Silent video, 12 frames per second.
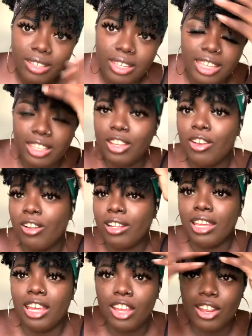Kinky curly
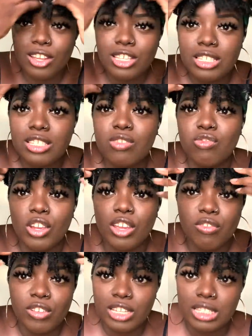hair is just very
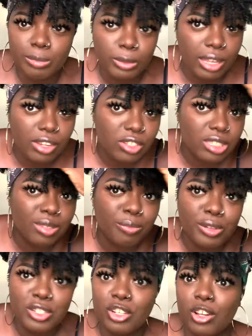flexible. I'll just
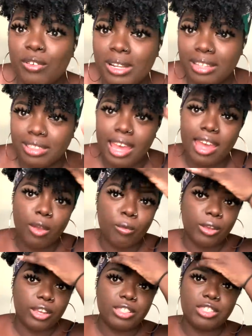push it over like that and we're
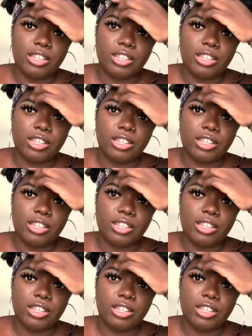good to